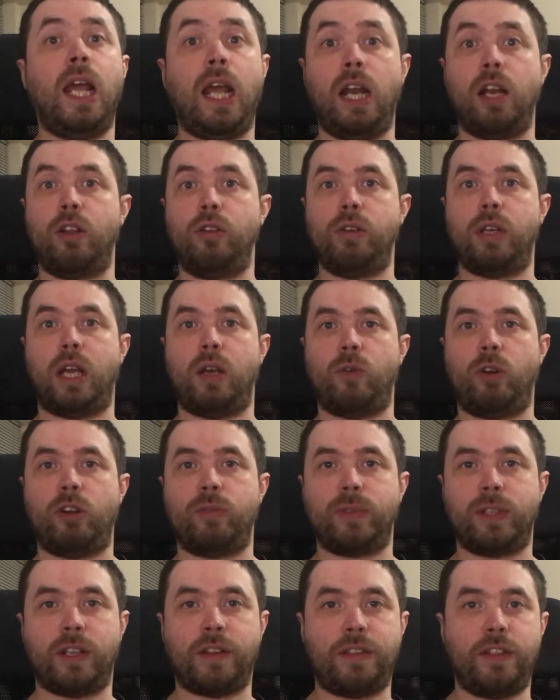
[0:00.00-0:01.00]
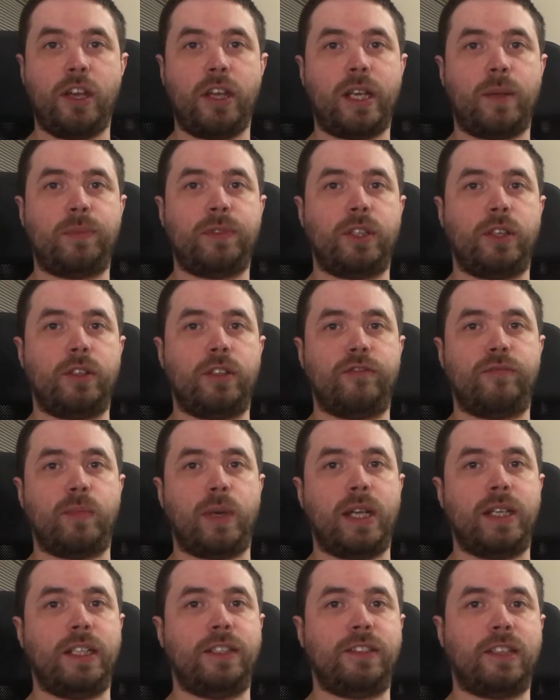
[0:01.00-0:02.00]
Hello, and welcome to the third episode of
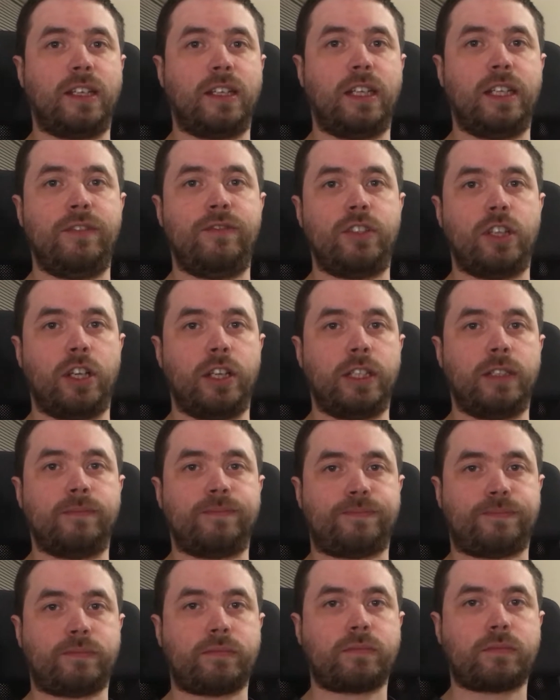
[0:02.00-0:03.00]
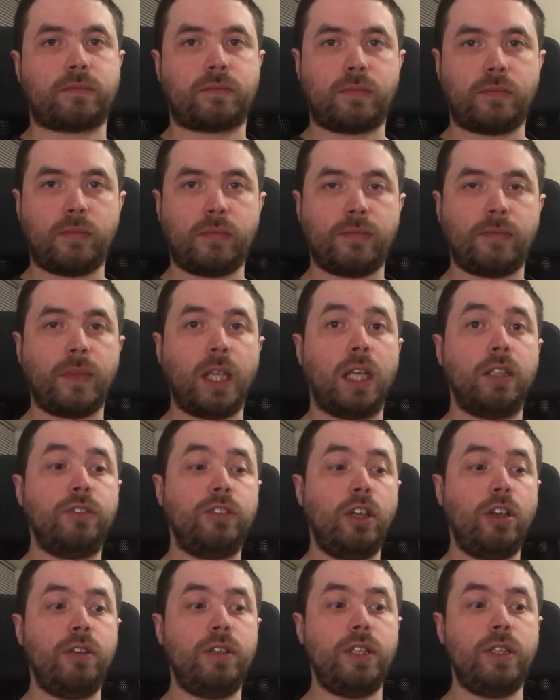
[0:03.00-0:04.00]
my Nissan Leaf journey.
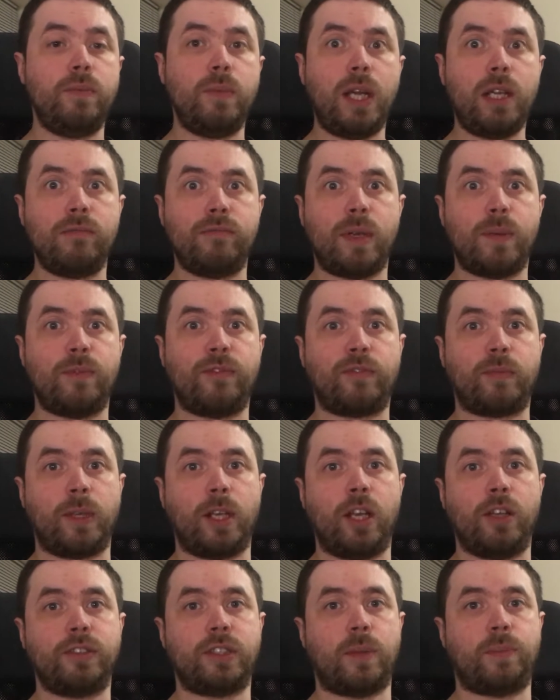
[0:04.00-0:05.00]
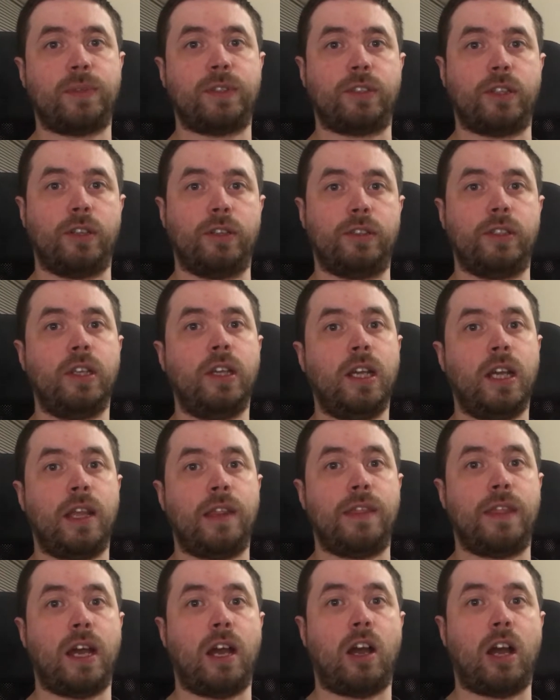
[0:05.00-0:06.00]
So, you might remember from the last episode
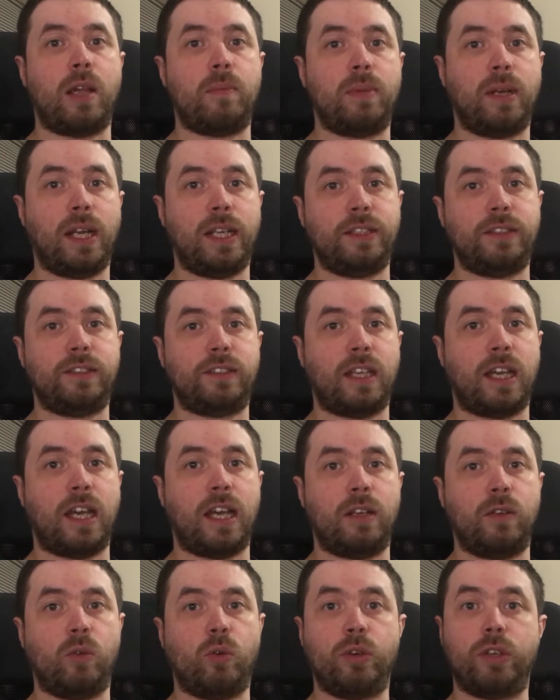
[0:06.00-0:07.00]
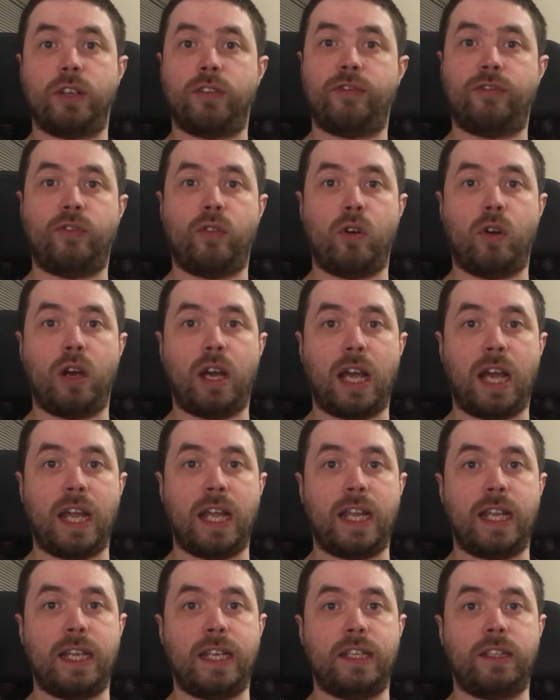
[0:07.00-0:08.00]
that I placed an order for
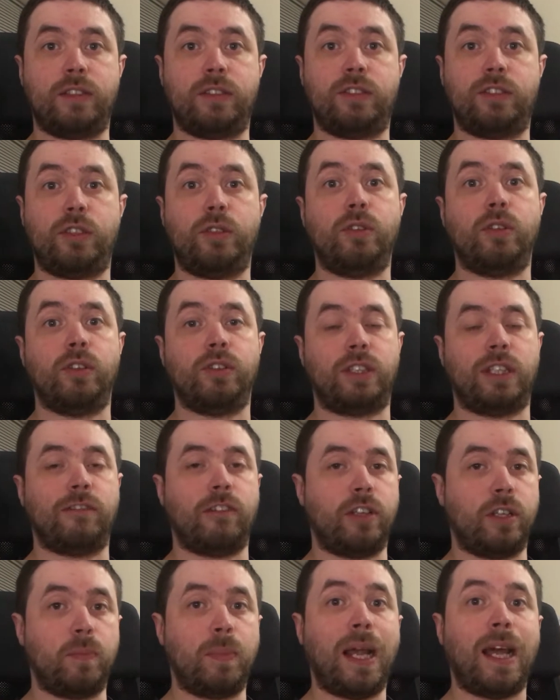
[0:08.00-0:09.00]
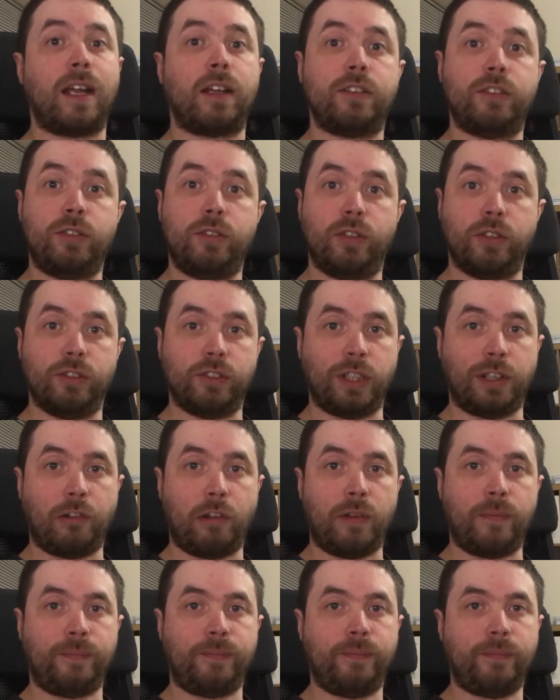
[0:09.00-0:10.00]
a 2.0, the black
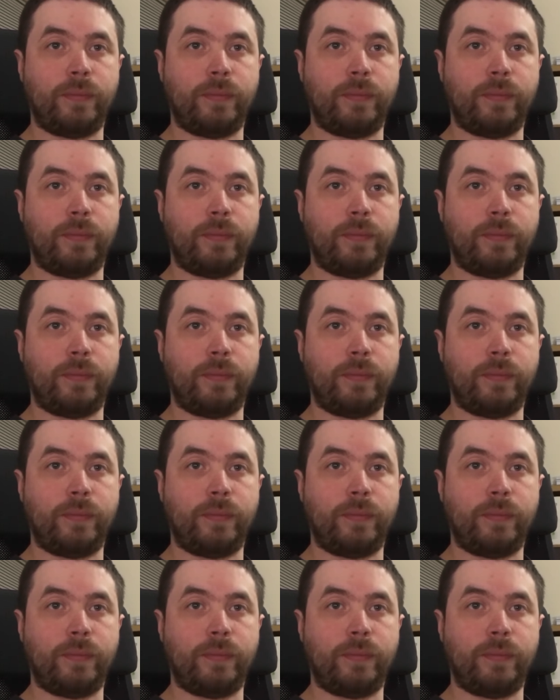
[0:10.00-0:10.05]
2.0.